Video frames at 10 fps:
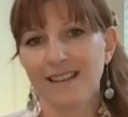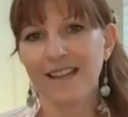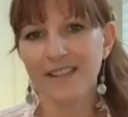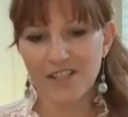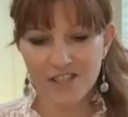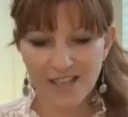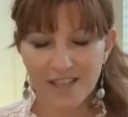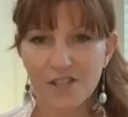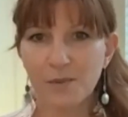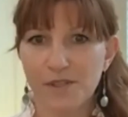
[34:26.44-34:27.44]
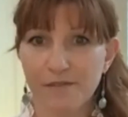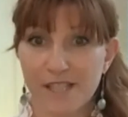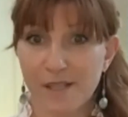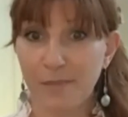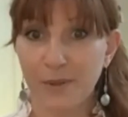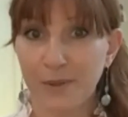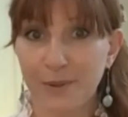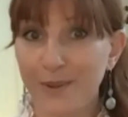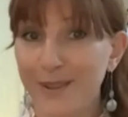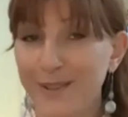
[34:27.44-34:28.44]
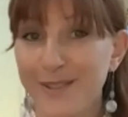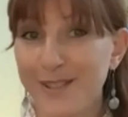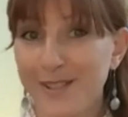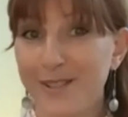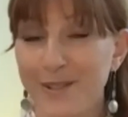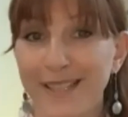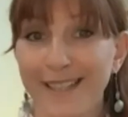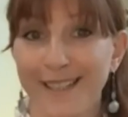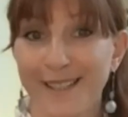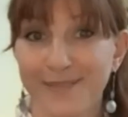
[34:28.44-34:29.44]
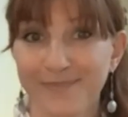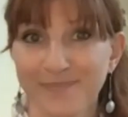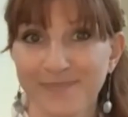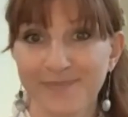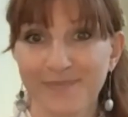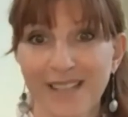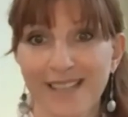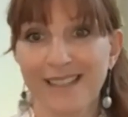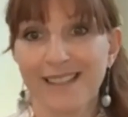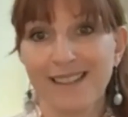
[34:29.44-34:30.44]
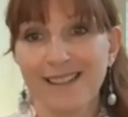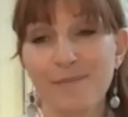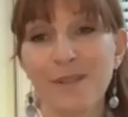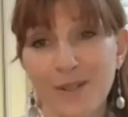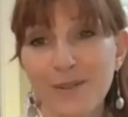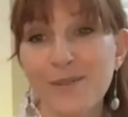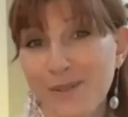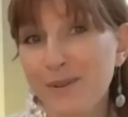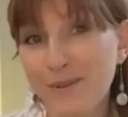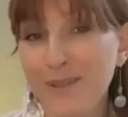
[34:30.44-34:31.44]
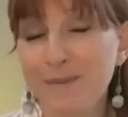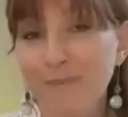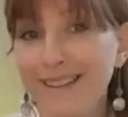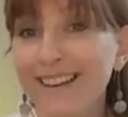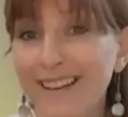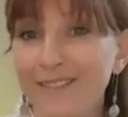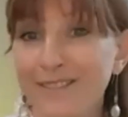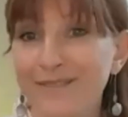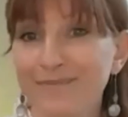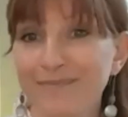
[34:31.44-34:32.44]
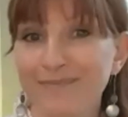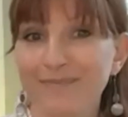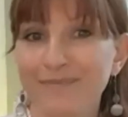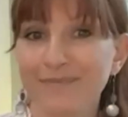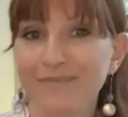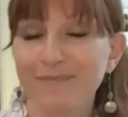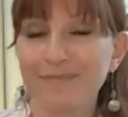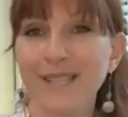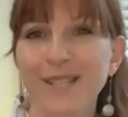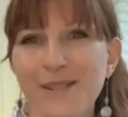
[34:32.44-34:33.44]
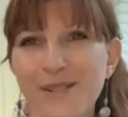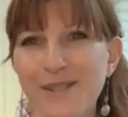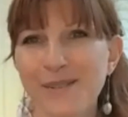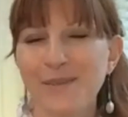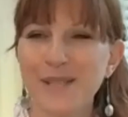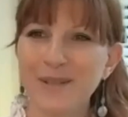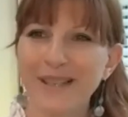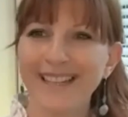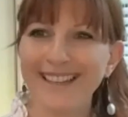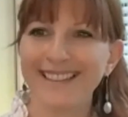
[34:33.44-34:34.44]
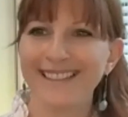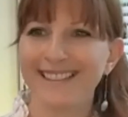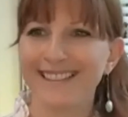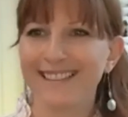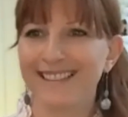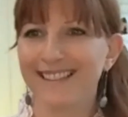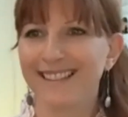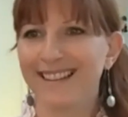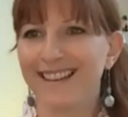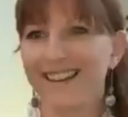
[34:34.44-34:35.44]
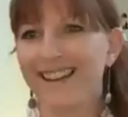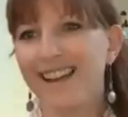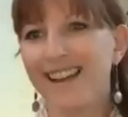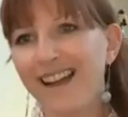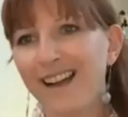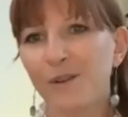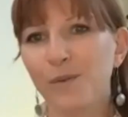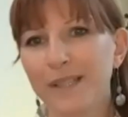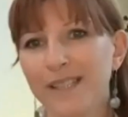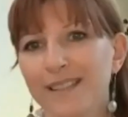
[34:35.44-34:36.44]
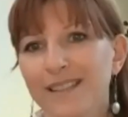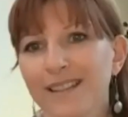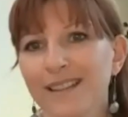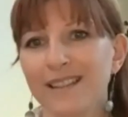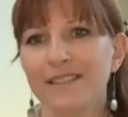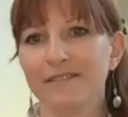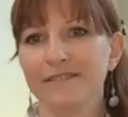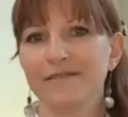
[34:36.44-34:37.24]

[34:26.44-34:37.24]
And the change was visible not just in trading, but also in my life, because we trade how we live.